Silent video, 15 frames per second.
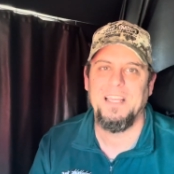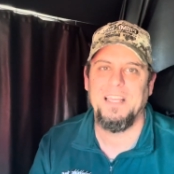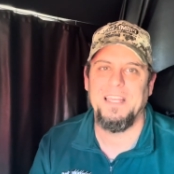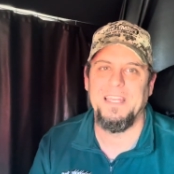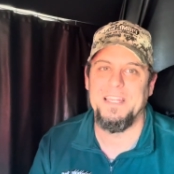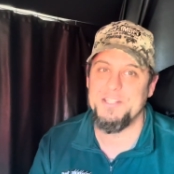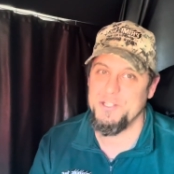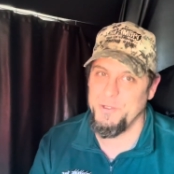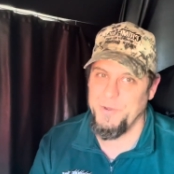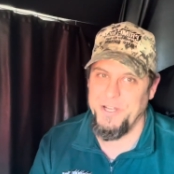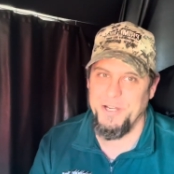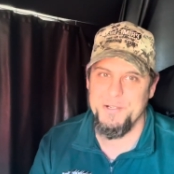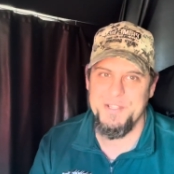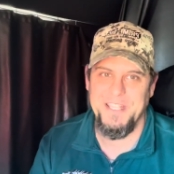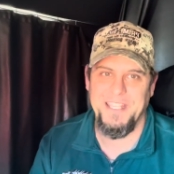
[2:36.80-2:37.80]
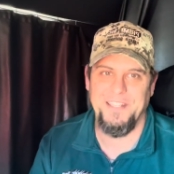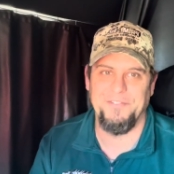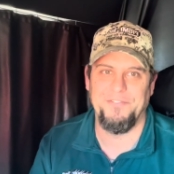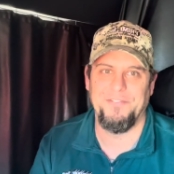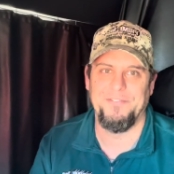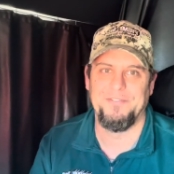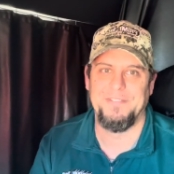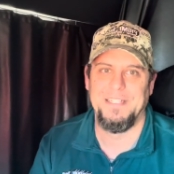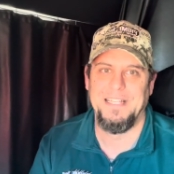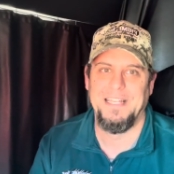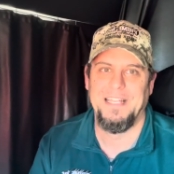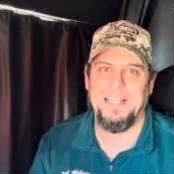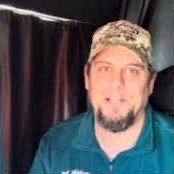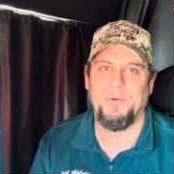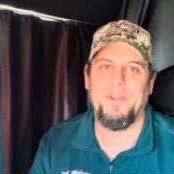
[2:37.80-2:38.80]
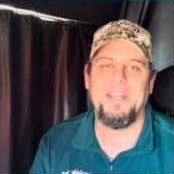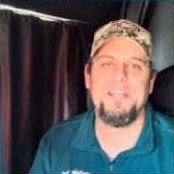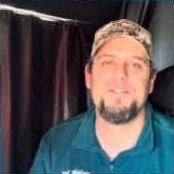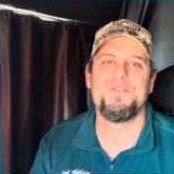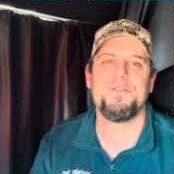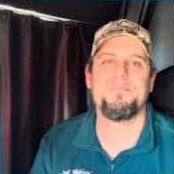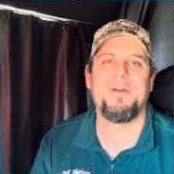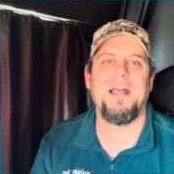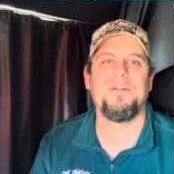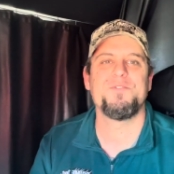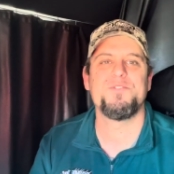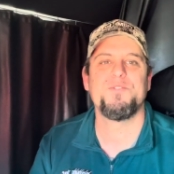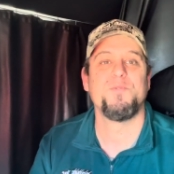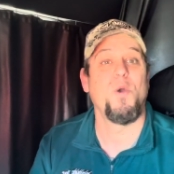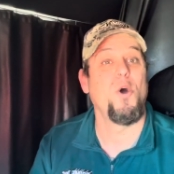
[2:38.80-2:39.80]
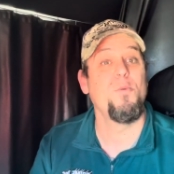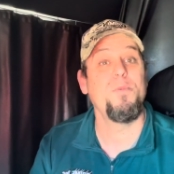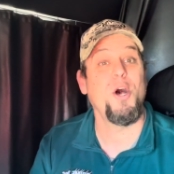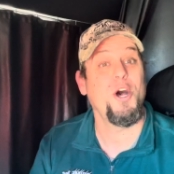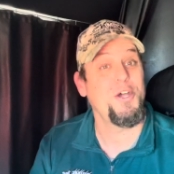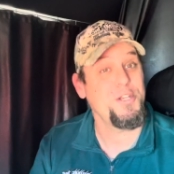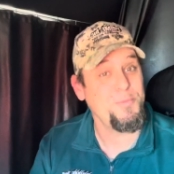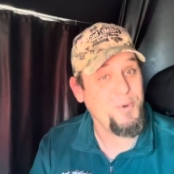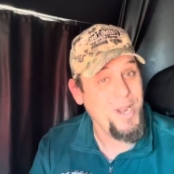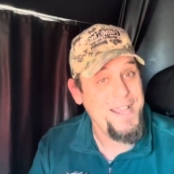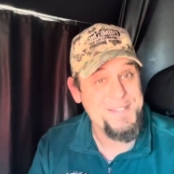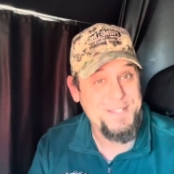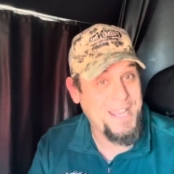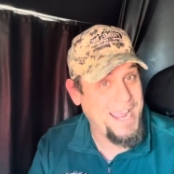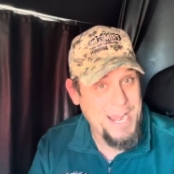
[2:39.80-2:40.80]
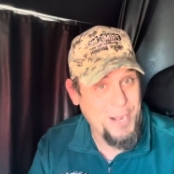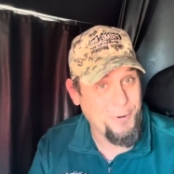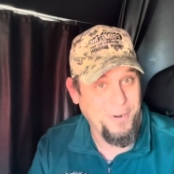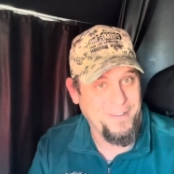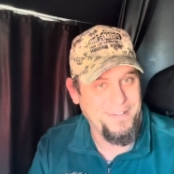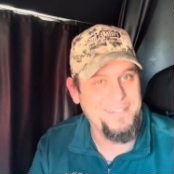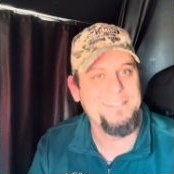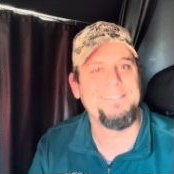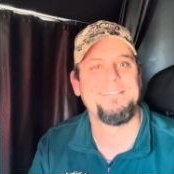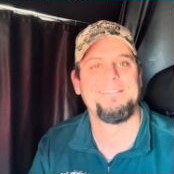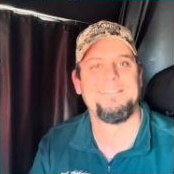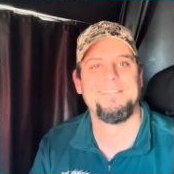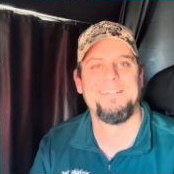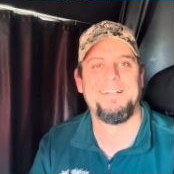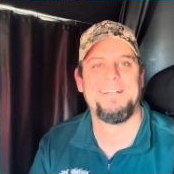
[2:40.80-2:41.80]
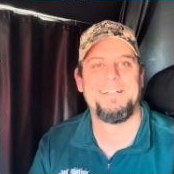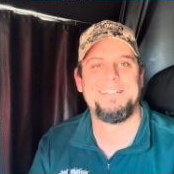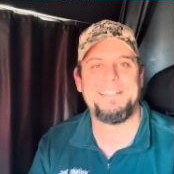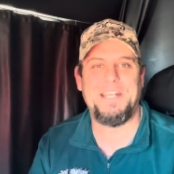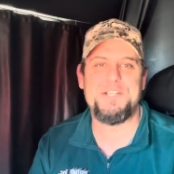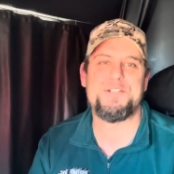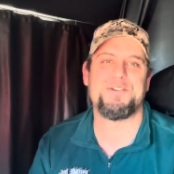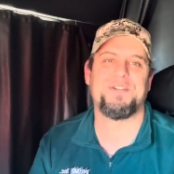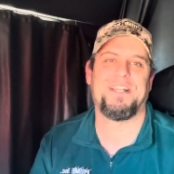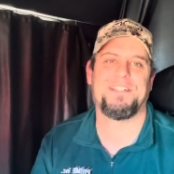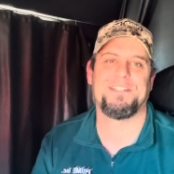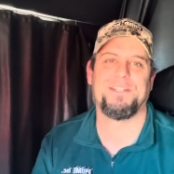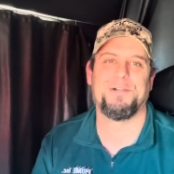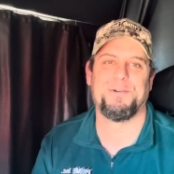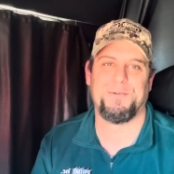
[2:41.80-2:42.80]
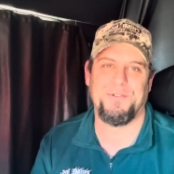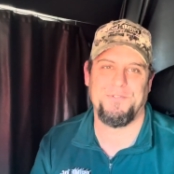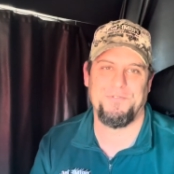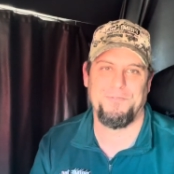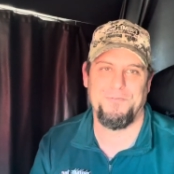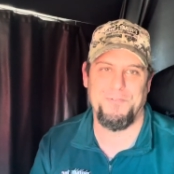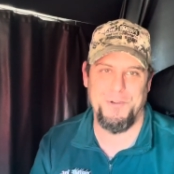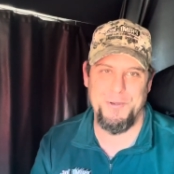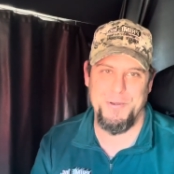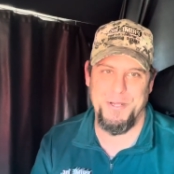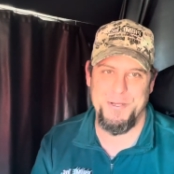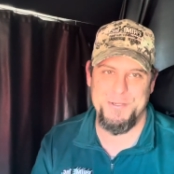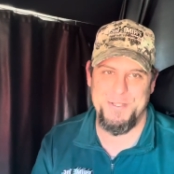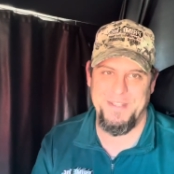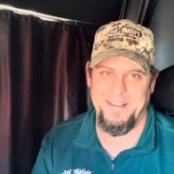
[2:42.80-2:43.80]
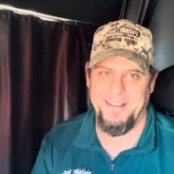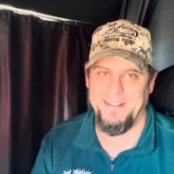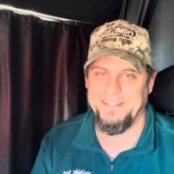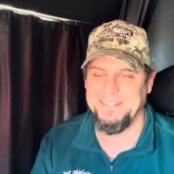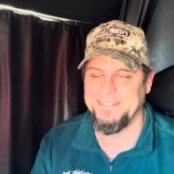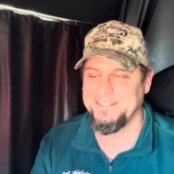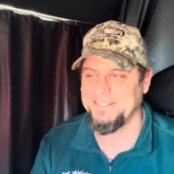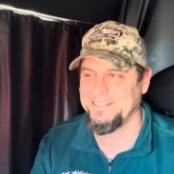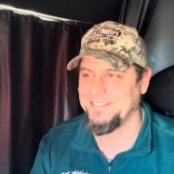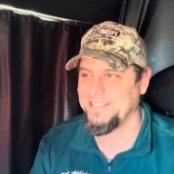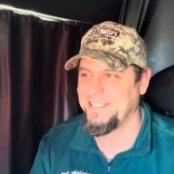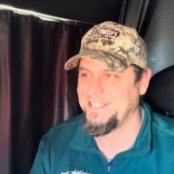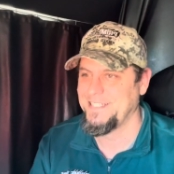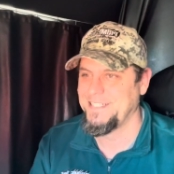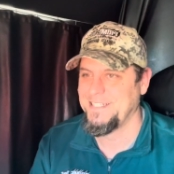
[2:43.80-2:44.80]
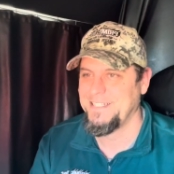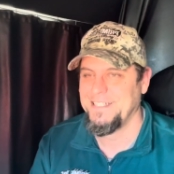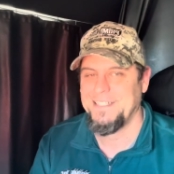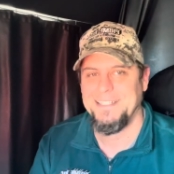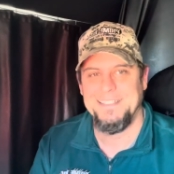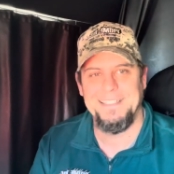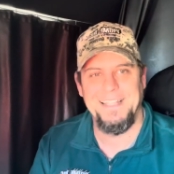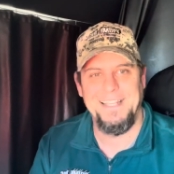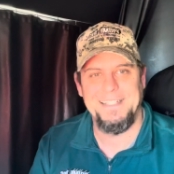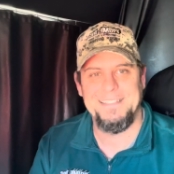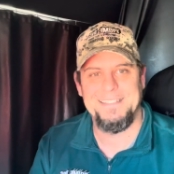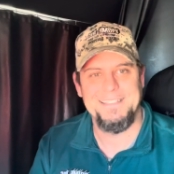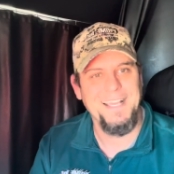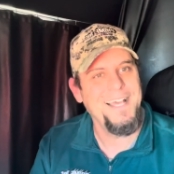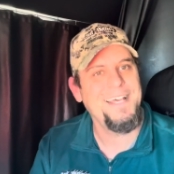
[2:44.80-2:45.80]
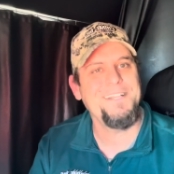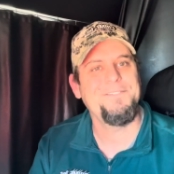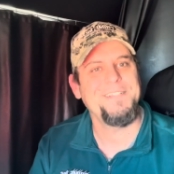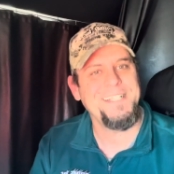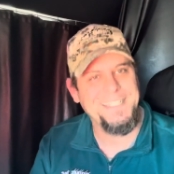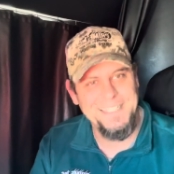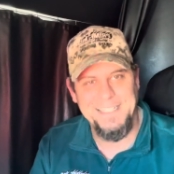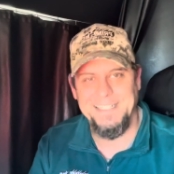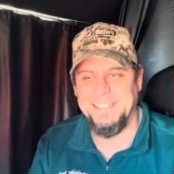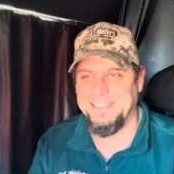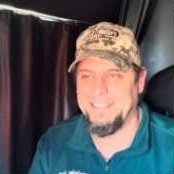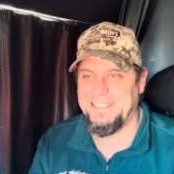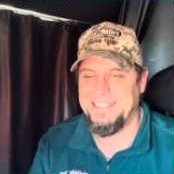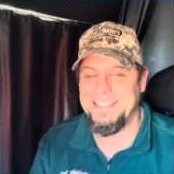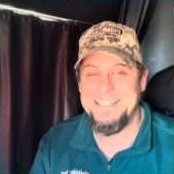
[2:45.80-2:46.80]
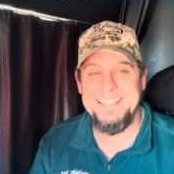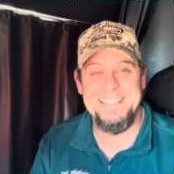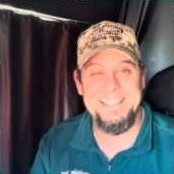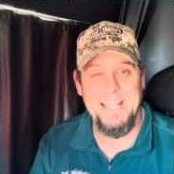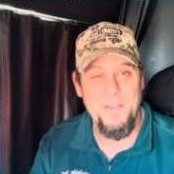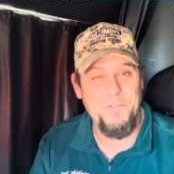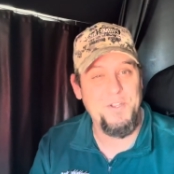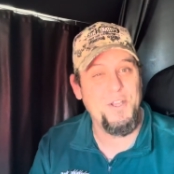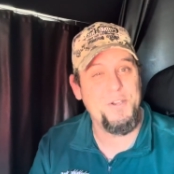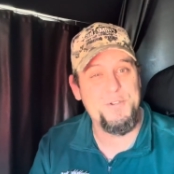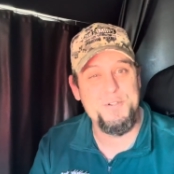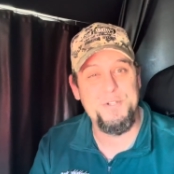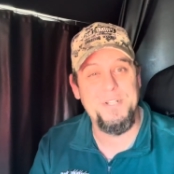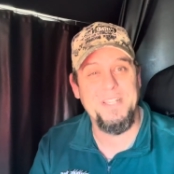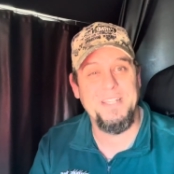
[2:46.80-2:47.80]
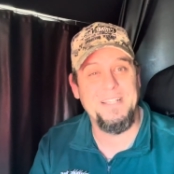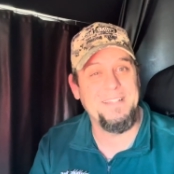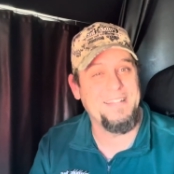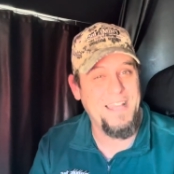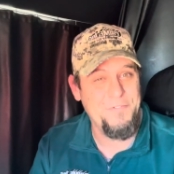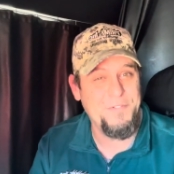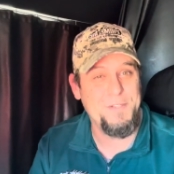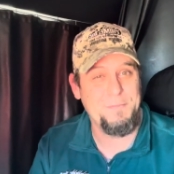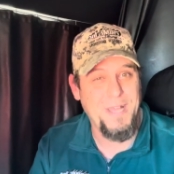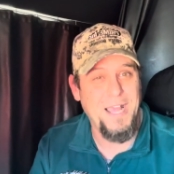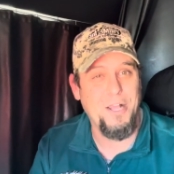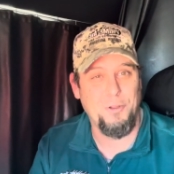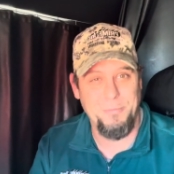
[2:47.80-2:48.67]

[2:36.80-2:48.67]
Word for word: it's New Year's Eve we need you to bounce to Omaha, Nebraska area to get your next load for New Year's Day. son of a gun, 711 mile